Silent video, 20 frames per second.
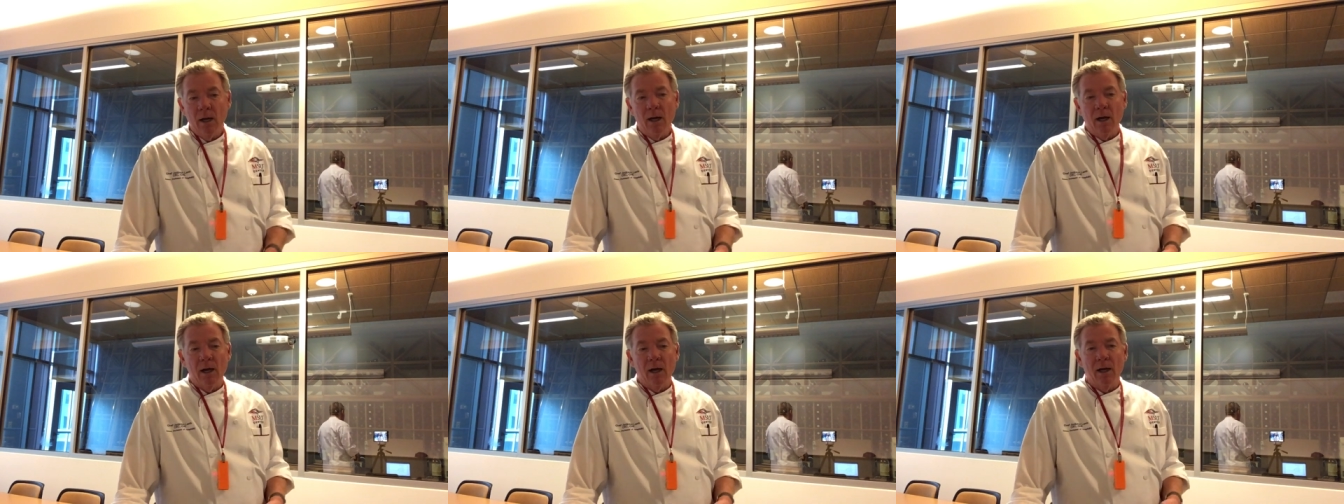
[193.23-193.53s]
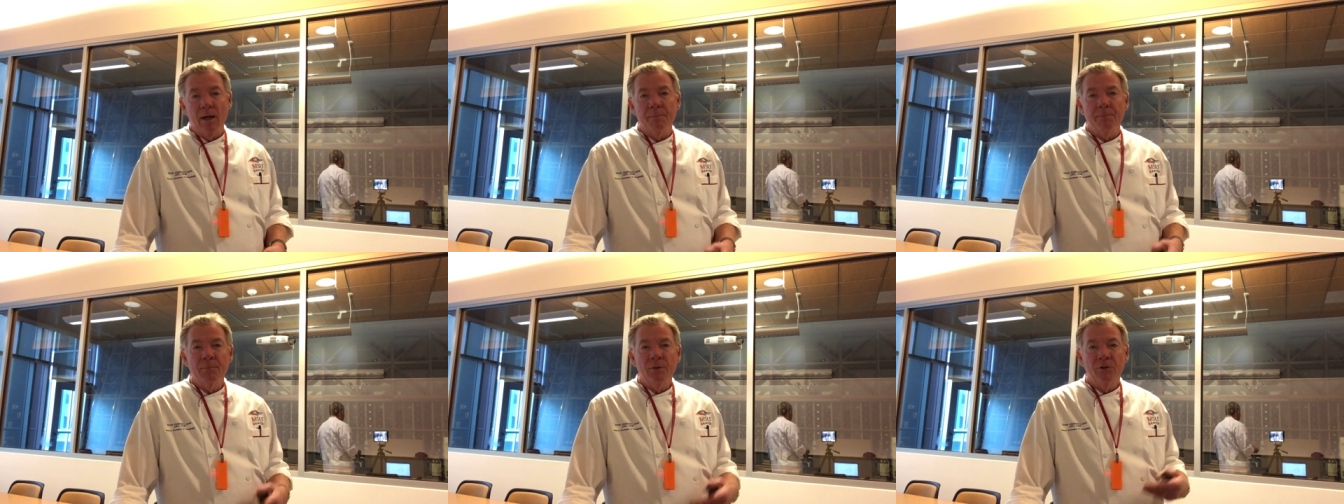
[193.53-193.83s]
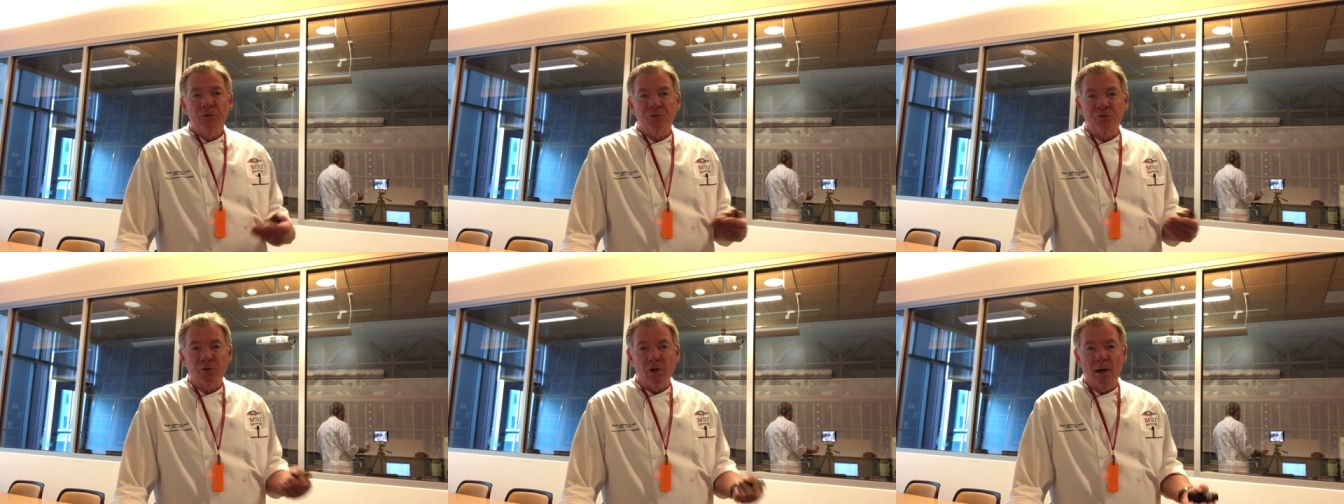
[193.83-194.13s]
Uh,
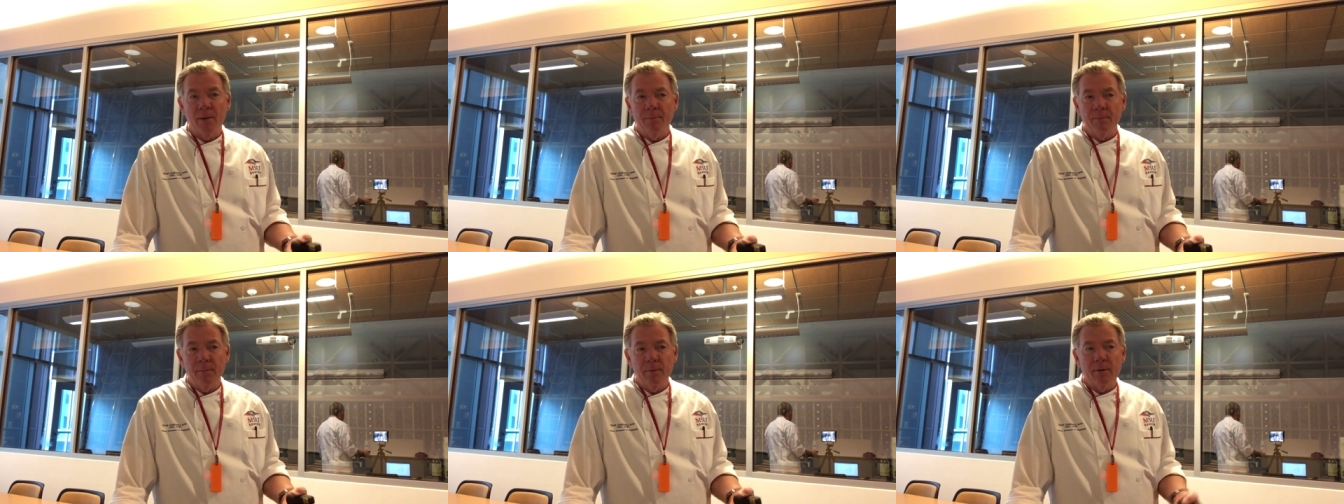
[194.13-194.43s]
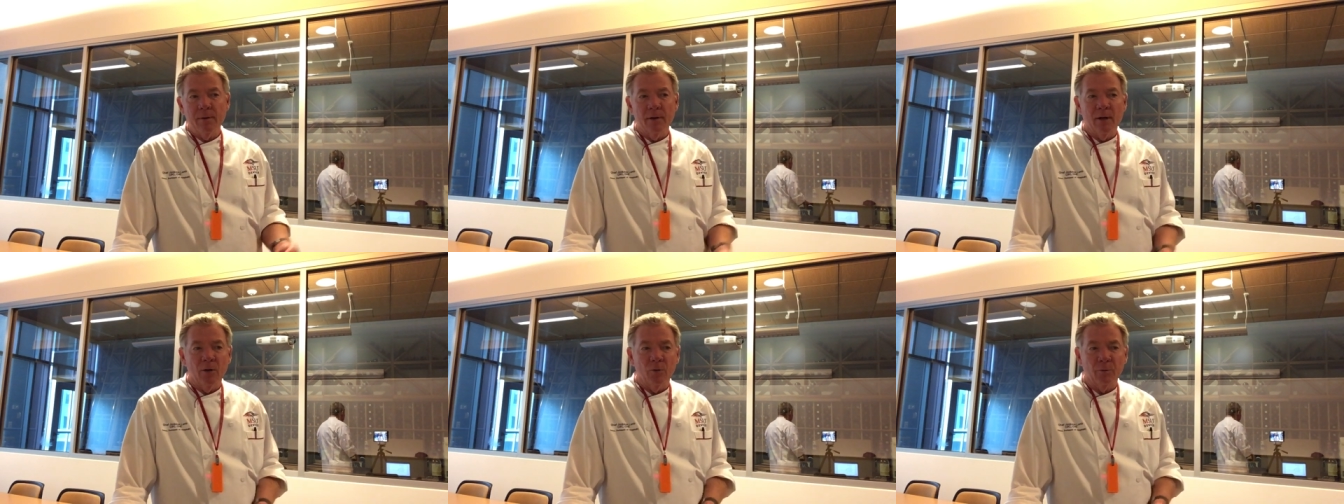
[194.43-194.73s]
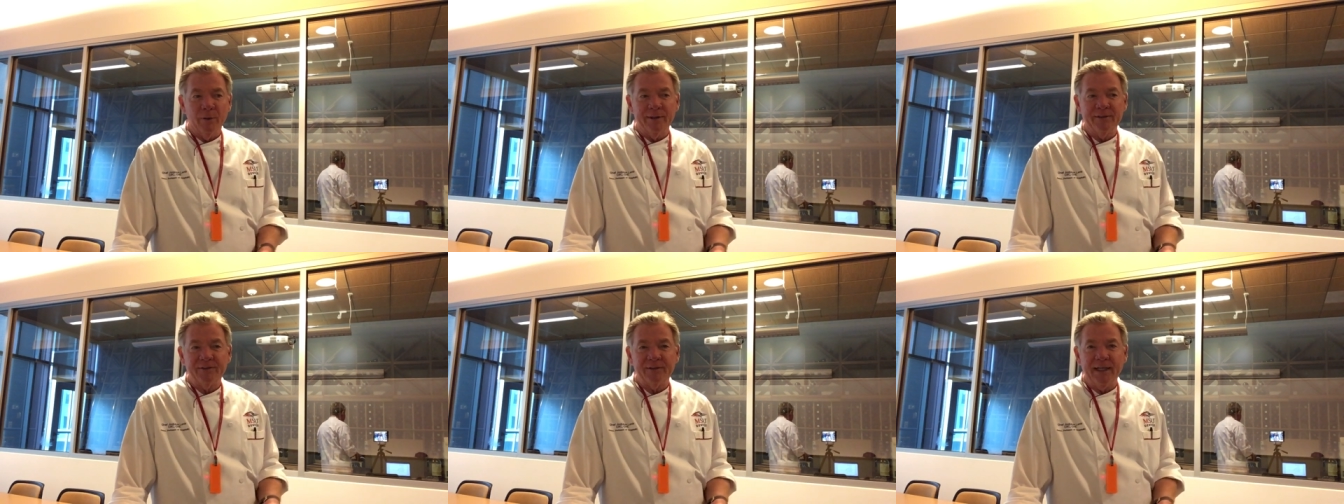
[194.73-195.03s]
some uh,
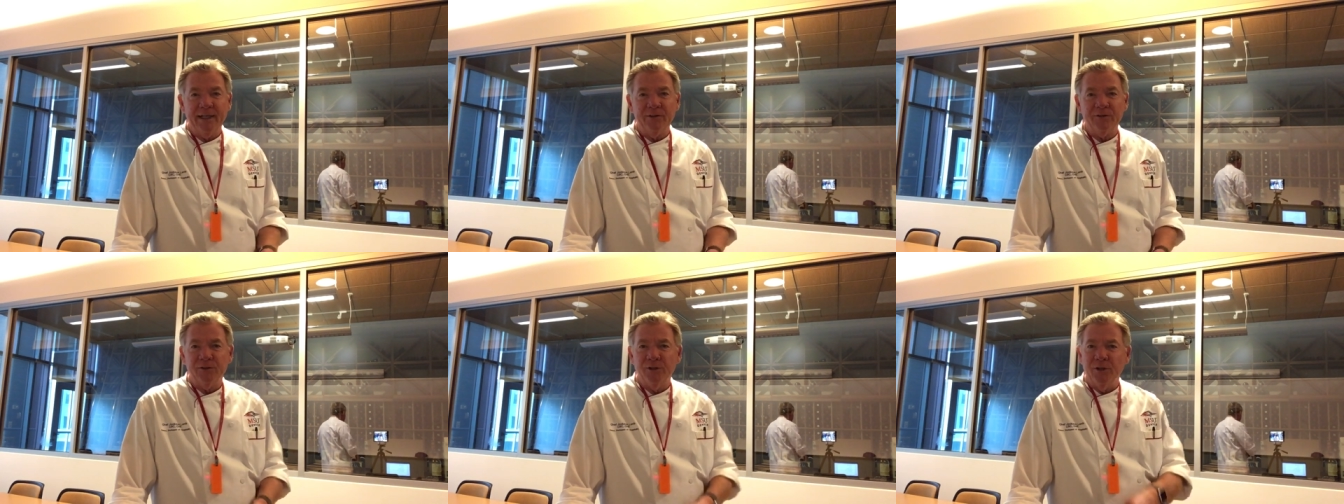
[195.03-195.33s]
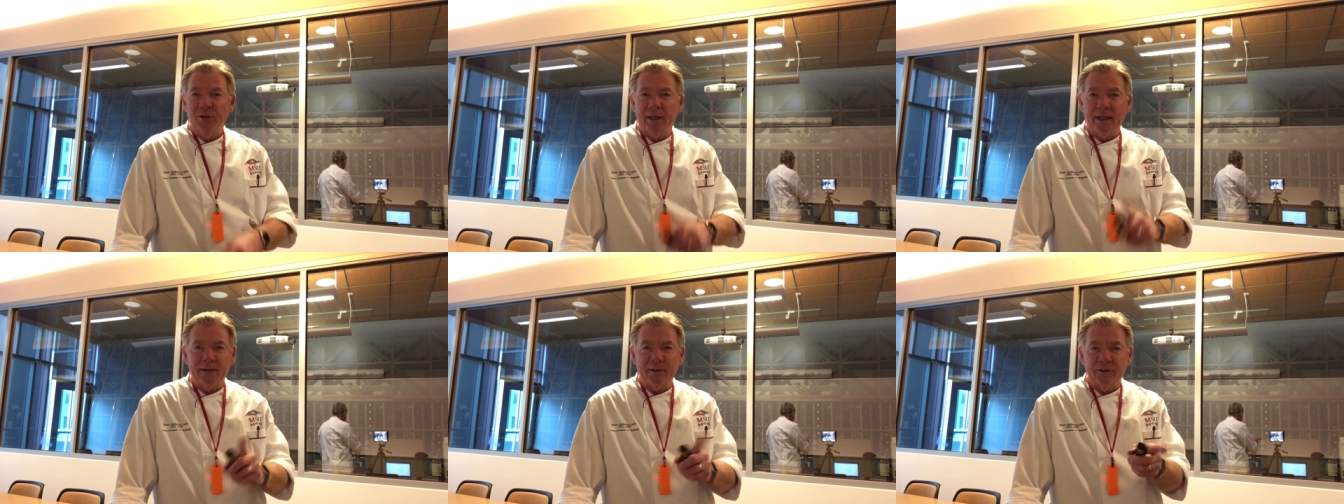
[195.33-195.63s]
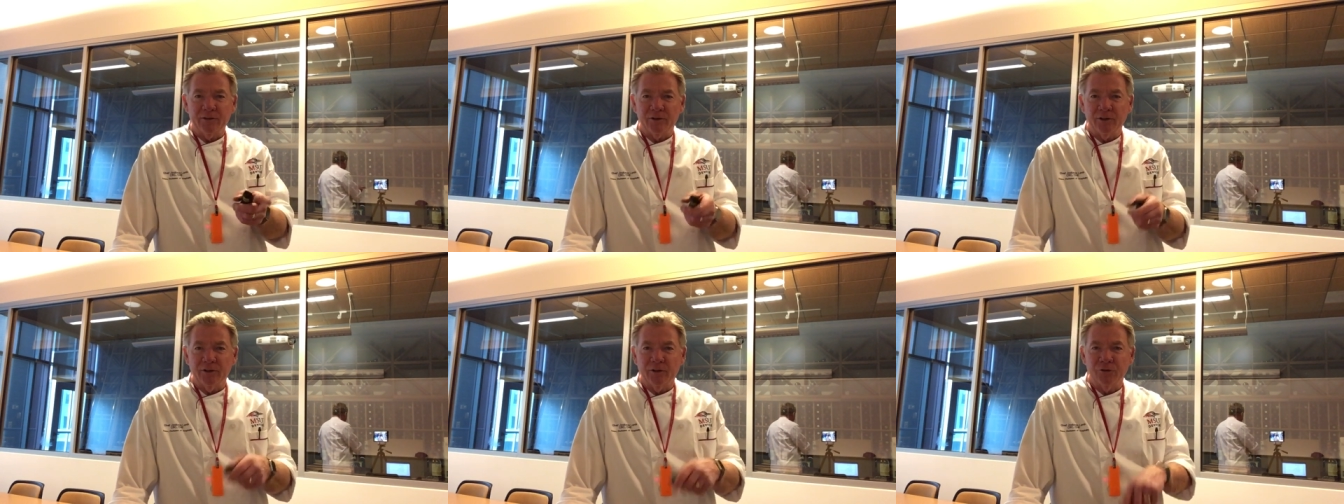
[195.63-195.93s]
receipts, you get
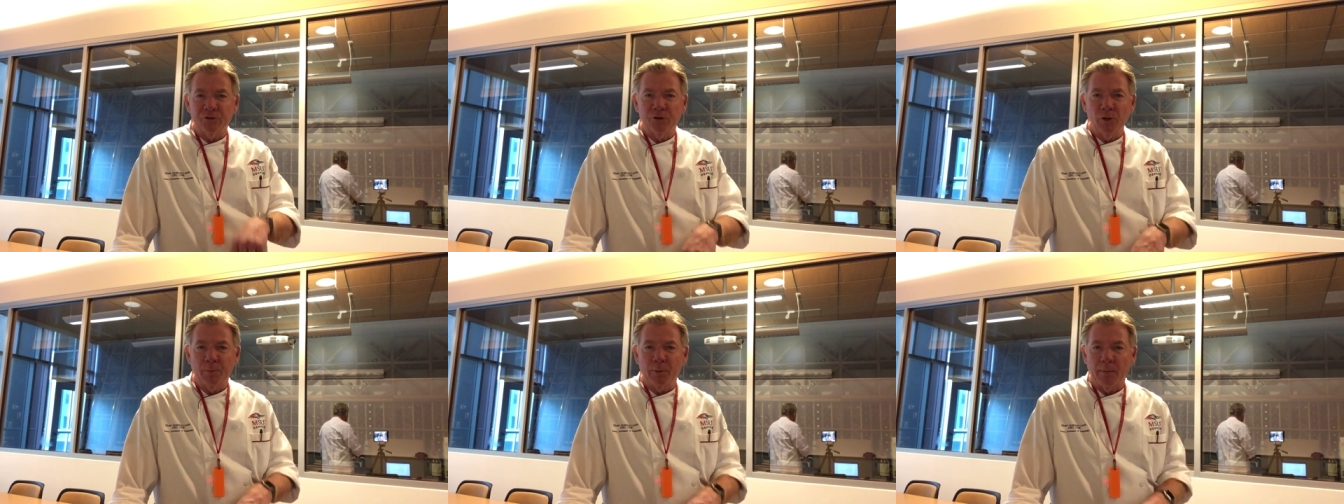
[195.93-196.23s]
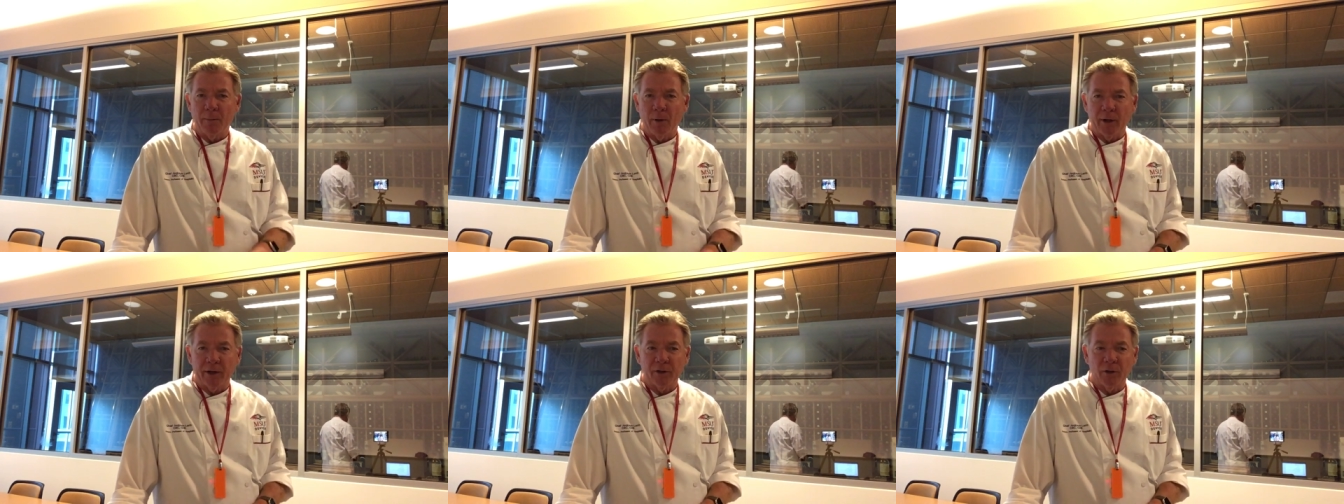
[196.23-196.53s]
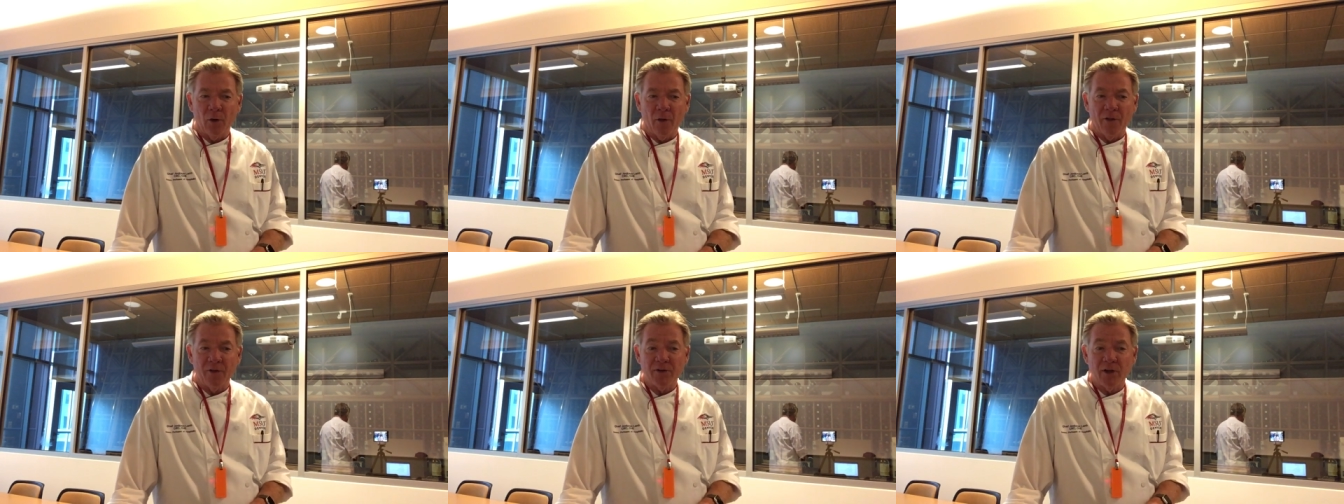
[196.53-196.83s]
this in the
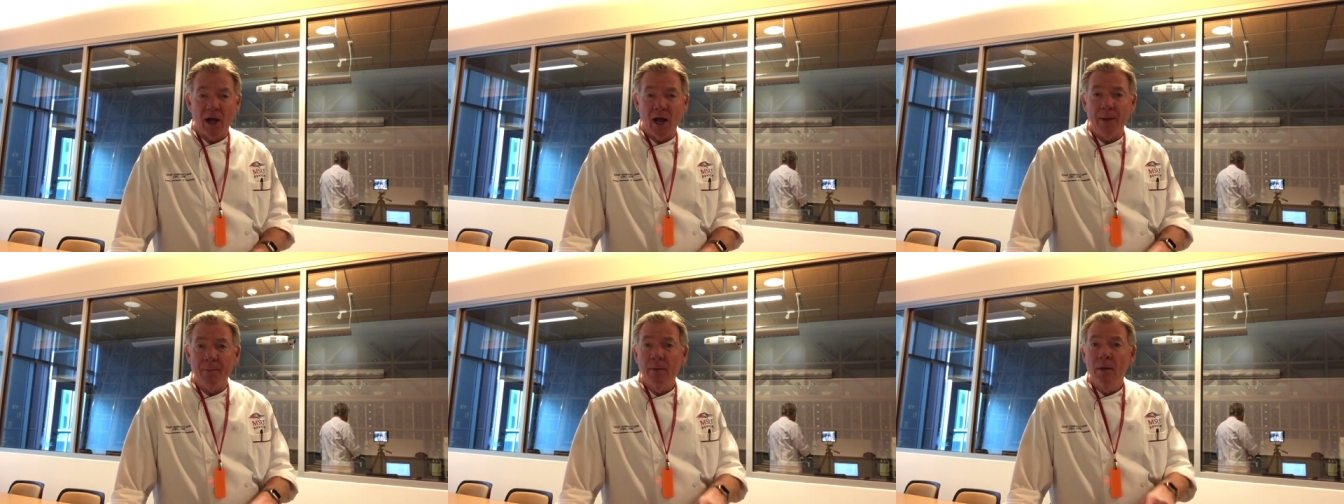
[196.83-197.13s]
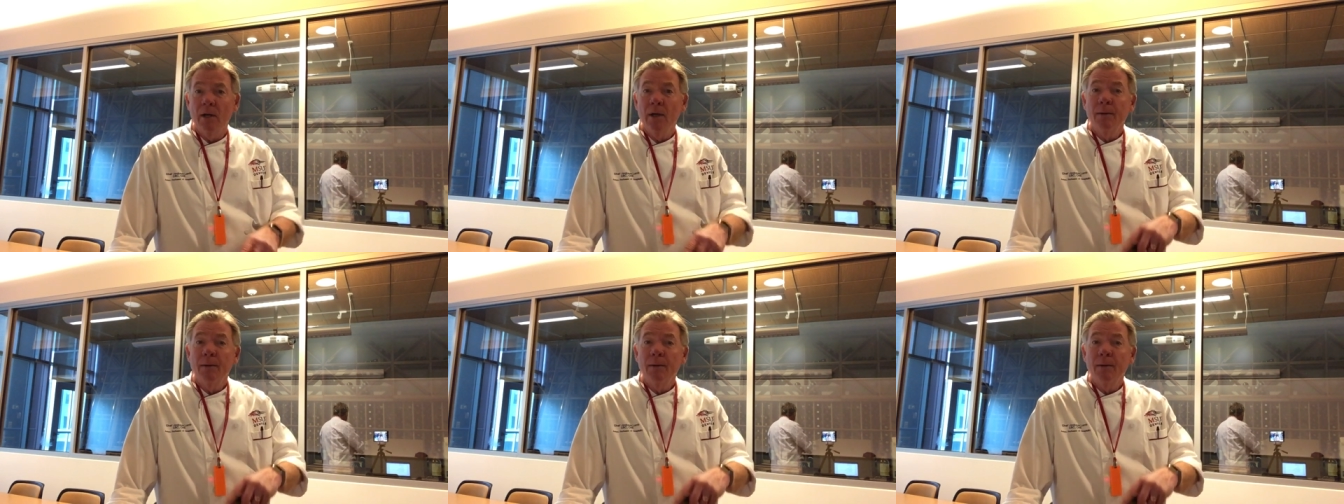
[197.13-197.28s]
supermarket all the time.